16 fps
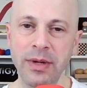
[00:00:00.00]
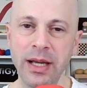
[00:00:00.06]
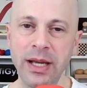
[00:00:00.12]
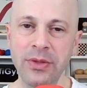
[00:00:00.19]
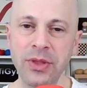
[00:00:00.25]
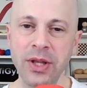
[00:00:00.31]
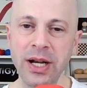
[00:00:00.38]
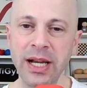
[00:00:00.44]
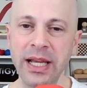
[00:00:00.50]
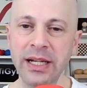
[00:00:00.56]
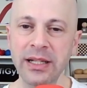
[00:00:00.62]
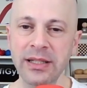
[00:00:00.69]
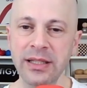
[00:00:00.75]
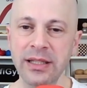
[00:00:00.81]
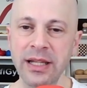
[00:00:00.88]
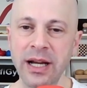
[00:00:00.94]
at the
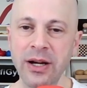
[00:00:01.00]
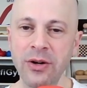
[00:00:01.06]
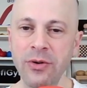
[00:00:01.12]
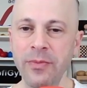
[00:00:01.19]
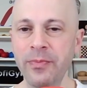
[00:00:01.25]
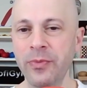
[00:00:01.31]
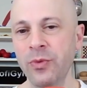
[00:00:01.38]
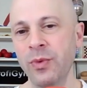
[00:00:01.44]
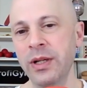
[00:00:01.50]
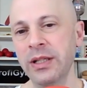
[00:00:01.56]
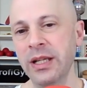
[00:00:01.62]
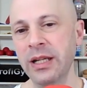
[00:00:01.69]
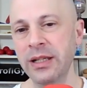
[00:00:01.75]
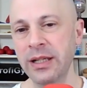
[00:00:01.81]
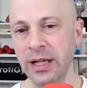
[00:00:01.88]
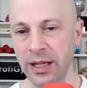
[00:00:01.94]
latest now, one
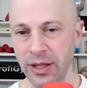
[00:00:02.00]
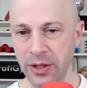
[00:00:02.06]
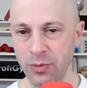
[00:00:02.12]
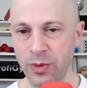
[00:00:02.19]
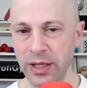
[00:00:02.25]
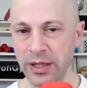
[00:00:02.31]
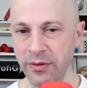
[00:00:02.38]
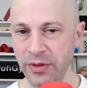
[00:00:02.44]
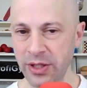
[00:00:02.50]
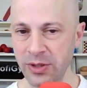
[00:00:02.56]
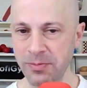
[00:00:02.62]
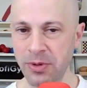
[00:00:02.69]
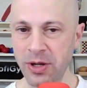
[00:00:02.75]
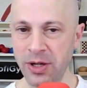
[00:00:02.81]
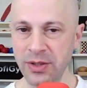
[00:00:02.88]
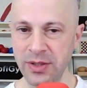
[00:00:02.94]
can tell that one of these
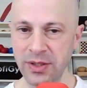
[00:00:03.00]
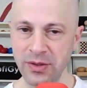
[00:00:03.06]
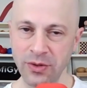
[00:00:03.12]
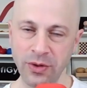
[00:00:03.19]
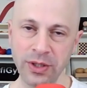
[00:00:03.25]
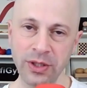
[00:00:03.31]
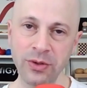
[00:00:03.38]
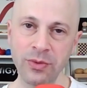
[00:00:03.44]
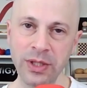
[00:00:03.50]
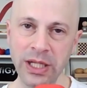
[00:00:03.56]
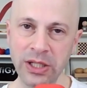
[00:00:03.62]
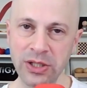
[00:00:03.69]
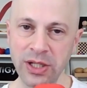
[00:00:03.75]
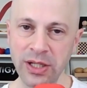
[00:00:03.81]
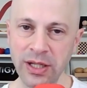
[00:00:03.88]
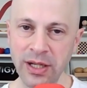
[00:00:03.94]
pawns is going to
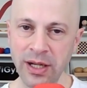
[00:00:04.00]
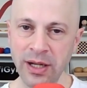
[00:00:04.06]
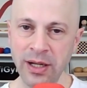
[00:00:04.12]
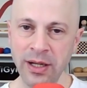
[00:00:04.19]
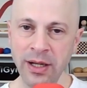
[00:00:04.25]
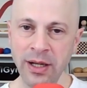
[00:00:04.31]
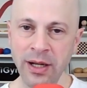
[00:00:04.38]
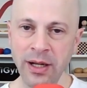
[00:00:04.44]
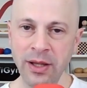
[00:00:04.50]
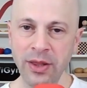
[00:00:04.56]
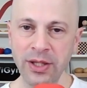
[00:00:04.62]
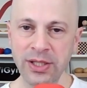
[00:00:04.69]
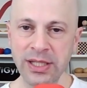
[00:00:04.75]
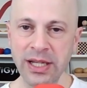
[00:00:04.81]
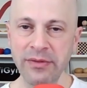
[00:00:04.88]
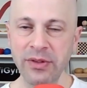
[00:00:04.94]
reach
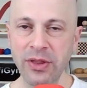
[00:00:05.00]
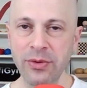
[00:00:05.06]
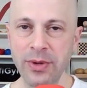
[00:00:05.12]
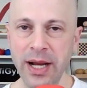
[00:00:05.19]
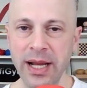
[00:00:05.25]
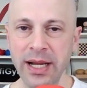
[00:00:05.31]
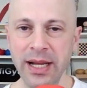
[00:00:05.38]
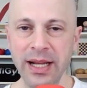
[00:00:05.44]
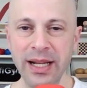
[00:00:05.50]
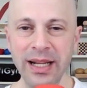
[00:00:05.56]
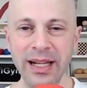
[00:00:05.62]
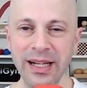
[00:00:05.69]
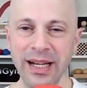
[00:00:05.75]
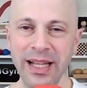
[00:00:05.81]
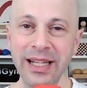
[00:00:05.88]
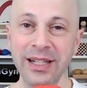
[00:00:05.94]
the 7th rank,
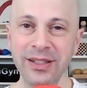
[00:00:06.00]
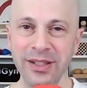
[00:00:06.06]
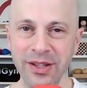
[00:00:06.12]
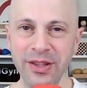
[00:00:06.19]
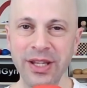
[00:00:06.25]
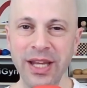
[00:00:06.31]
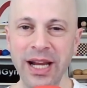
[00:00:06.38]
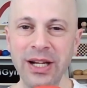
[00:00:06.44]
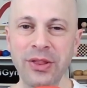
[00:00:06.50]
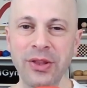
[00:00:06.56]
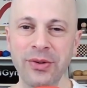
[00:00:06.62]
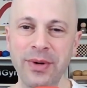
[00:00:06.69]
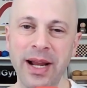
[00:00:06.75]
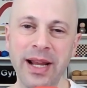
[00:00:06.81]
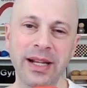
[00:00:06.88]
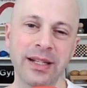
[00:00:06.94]
and later the
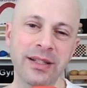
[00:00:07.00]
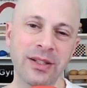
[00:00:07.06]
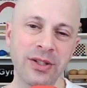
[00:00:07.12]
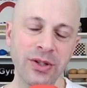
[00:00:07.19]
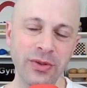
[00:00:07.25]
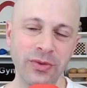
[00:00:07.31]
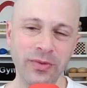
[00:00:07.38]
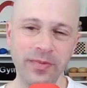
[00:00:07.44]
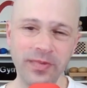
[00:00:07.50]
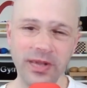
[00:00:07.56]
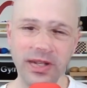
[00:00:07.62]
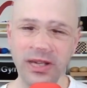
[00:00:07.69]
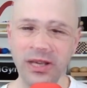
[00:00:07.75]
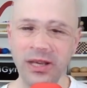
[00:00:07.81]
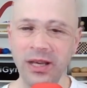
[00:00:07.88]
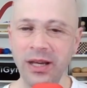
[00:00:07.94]
8th rank too.
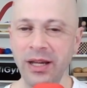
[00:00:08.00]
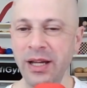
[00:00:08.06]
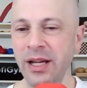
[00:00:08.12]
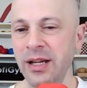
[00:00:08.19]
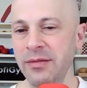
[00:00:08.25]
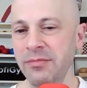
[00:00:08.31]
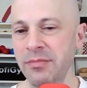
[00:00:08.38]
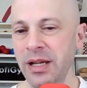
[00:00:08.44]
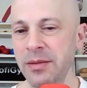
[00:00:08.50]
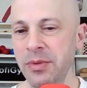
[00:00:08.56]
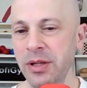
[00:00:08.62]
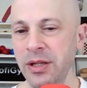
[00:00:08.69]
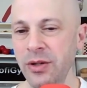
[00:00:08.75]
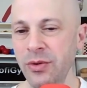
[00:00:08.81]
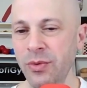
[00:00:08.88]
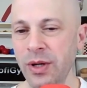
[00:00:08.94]
And maybe
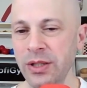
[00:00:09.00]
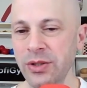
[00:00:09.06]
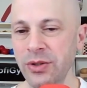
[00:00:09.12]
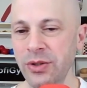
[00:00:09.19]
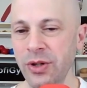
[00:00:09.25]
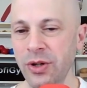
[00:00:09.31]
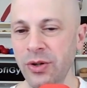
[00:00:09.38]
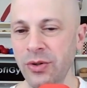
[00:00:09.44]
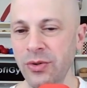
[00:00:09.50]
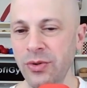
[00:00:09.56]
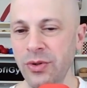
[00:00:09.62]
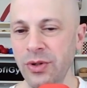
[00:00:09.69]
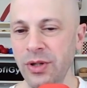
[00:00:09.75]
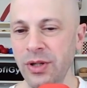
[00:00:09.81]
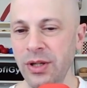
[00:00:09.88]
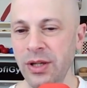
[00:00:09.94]
you want to know
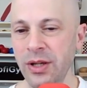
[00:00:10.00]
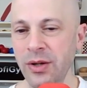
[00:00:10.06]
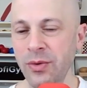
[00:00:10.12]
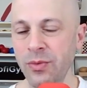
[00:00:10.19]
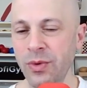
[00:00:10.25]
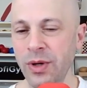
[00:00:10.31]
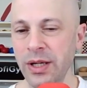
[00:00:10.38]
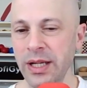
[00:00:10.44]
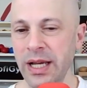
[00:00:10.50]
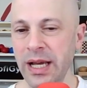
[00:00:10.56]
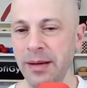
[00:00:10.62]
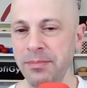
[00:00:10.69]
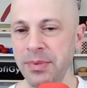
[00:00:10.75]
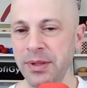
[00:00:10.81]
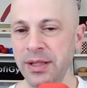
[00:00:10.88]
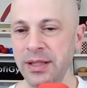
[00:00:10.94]
what
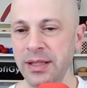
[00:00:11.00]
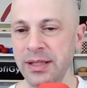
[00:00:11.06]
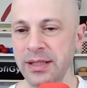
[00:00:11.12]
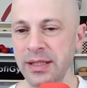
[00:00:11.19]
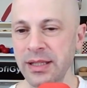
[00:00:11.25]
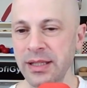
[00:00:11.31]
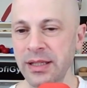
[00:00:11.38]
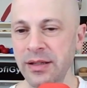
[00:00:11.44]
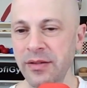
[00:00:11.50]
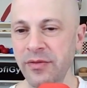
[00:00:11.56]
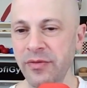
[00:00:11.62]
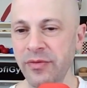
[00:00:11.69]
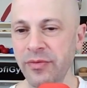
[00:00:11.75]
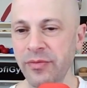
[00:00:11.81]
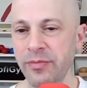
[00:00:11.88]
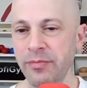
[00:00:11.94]
happens
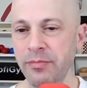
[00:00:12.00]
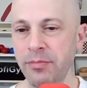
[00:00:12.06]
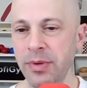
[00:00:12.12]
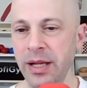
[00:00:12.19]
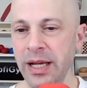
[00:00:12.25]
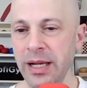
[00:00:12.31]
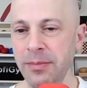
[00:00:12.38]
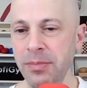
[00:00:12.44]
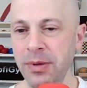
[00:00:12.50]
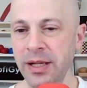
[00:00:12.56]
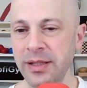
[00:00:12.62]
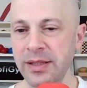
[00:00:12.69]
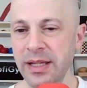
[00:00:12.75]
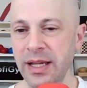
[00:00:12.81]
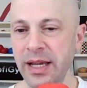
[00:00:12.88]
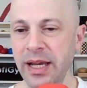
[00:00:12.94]
if black
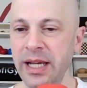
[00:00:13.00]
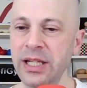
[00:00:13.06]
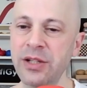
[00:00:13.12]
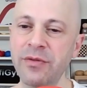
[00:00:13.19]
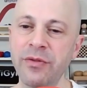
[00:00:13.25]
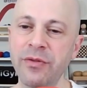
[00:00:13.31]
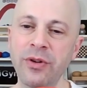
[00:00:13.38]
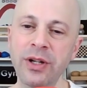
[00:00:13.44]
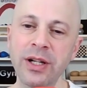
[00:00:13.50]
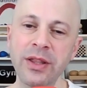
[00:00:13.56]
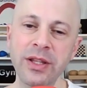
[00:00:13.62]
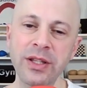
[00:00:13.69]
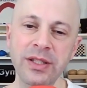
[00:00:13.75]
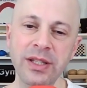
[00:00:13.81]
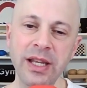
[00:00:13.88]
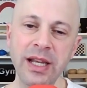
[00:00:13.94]
plays h4 in
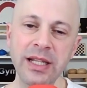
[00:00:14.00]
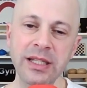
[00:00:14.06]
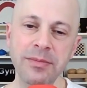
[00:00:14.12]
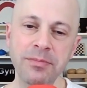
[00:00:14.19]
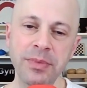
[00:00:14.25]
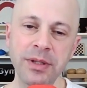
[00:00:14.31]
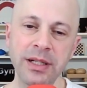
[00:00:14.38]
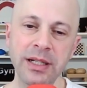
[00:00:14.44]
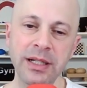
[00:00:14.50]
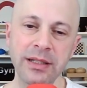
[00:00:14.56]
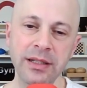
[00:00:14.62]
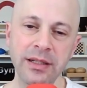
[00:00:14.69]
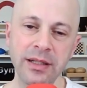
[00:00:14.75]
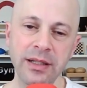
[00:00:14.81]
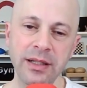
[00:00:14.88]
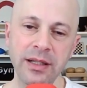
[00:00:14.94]
this case, but